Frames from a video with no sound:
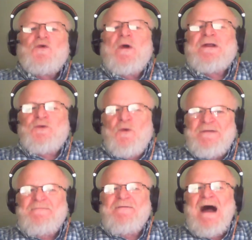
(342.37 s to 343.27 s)

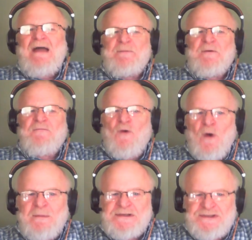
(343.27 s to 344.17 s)
2025
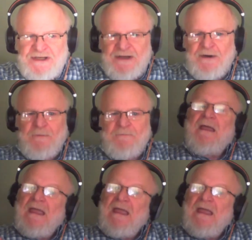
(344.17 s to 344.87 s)
performance year.